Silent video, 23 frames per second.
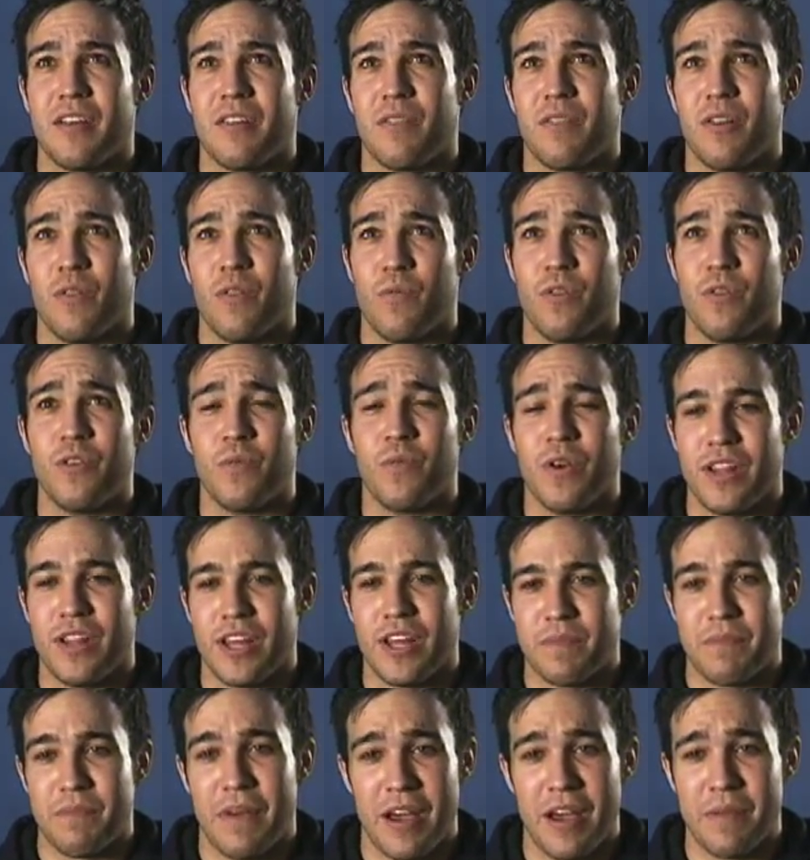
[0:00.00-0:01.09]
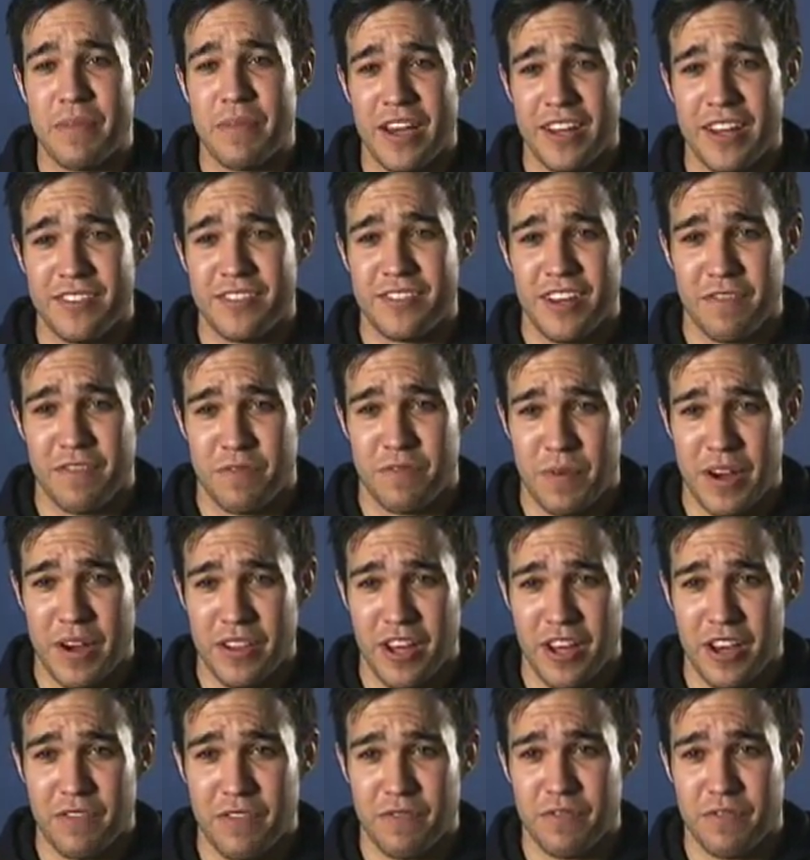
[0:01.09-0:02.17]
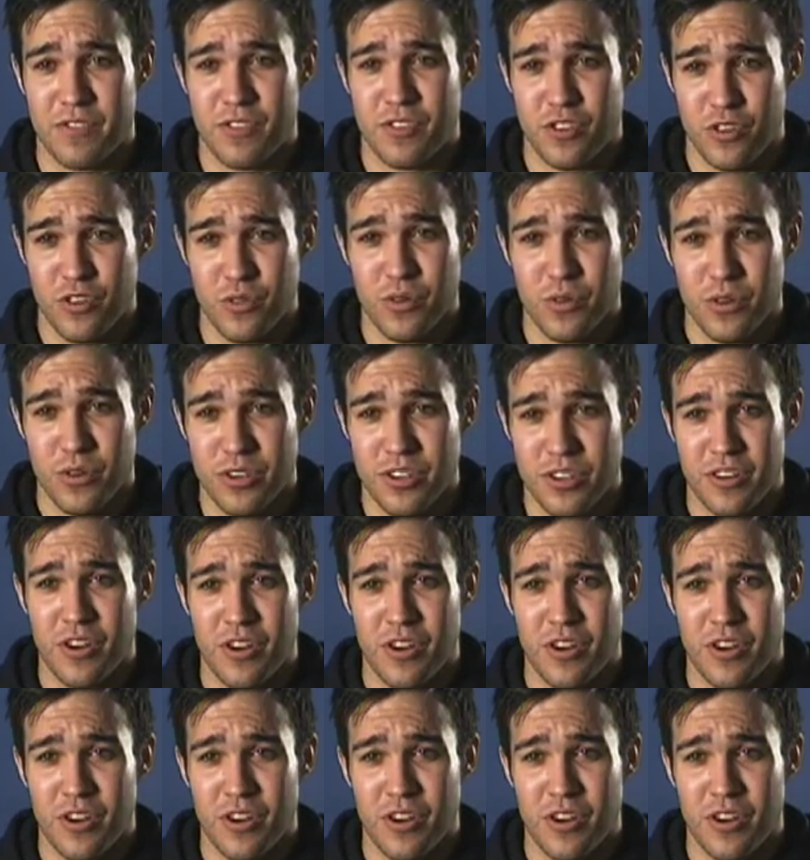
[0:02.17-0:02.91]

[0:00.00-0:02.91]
in a weird way, like, my band saved my life too,